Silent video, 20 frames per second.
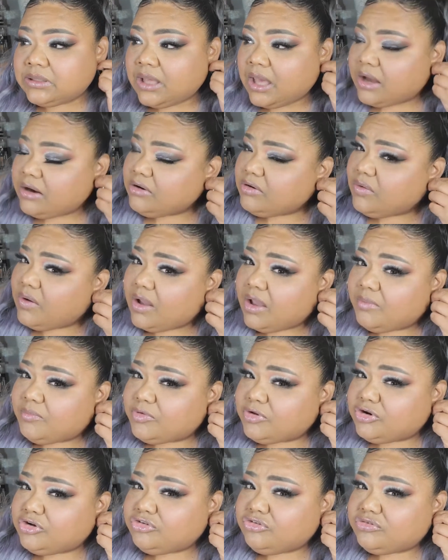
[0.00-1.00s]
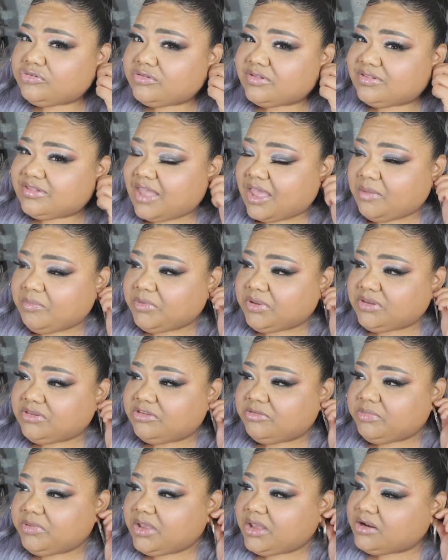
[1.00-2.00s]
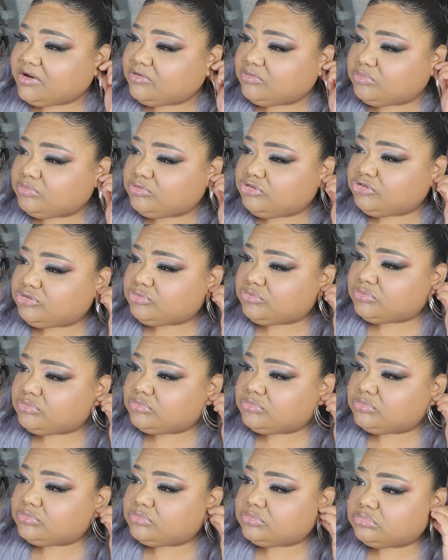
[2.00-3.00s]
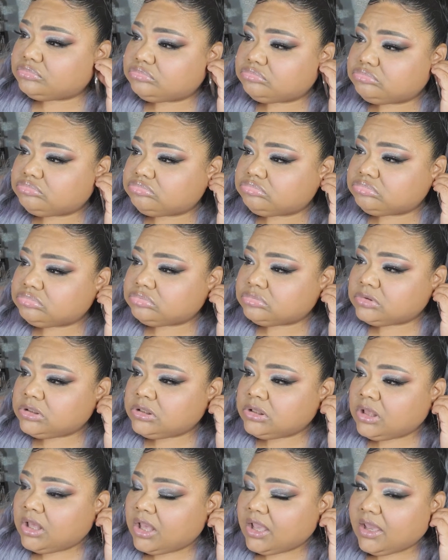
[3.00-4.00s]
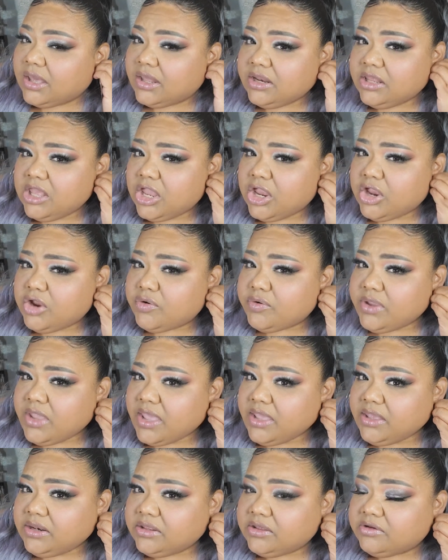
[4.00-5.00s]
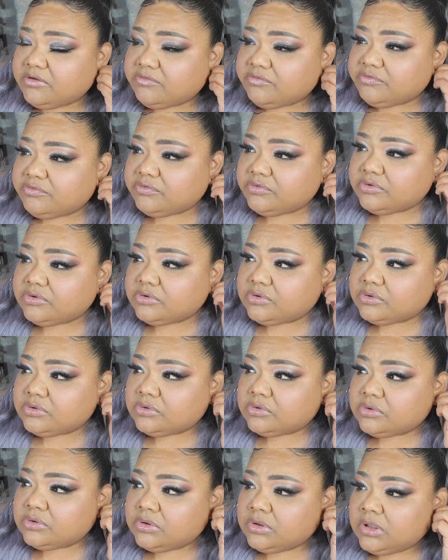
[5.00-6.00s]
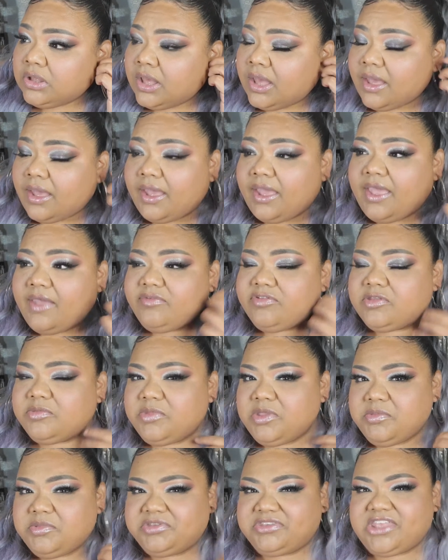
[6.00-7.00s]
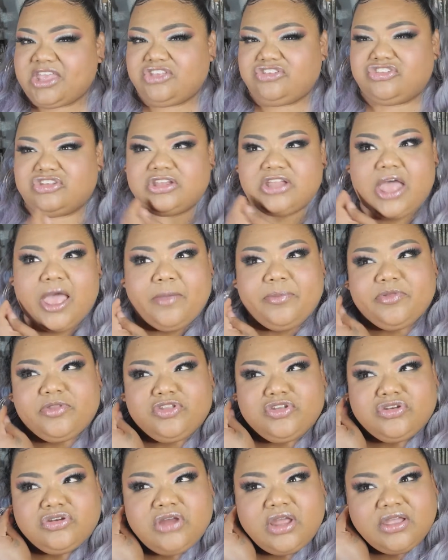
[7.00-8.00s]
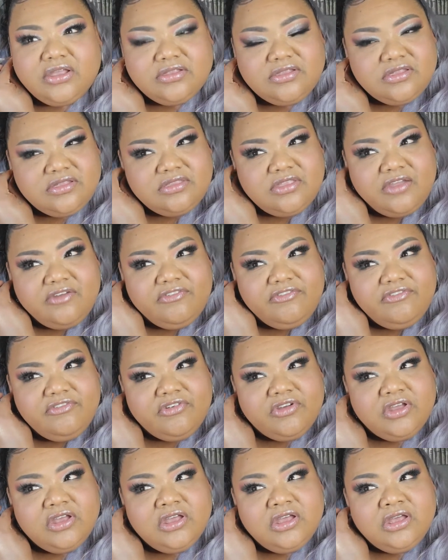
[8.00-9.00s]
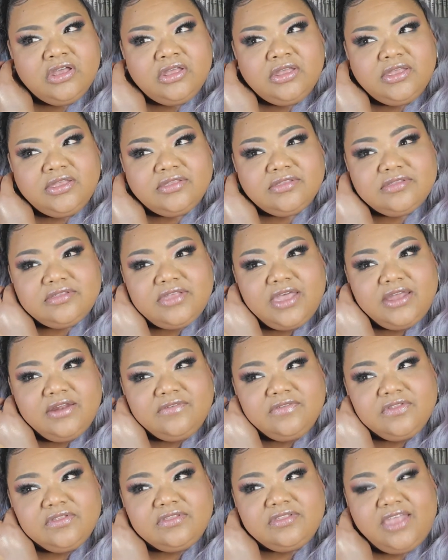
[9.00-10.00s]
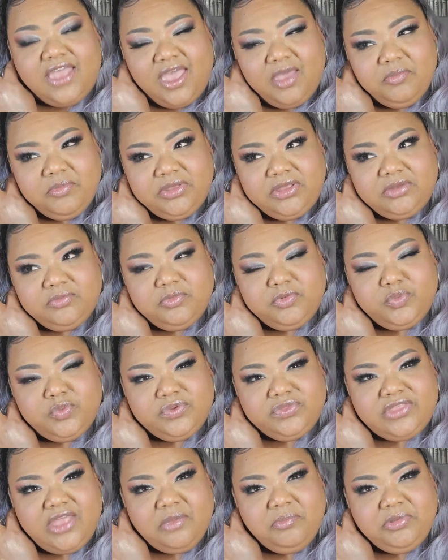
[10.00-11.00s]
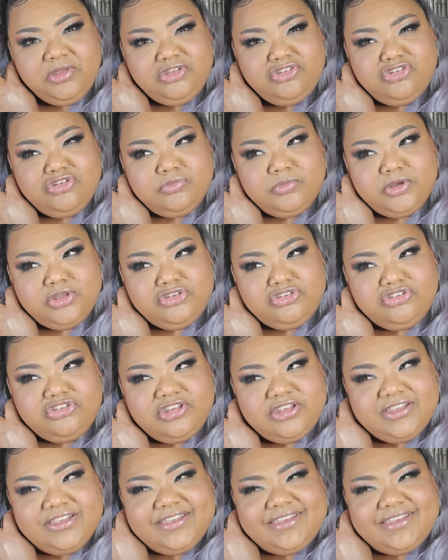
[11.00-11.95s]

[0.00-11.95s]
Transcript: I don't know how I'm going to do the salmon, to be honest with you. Gotta get creative. I have some imitation lobster I could stuff inside of the salmon, but would that be too much?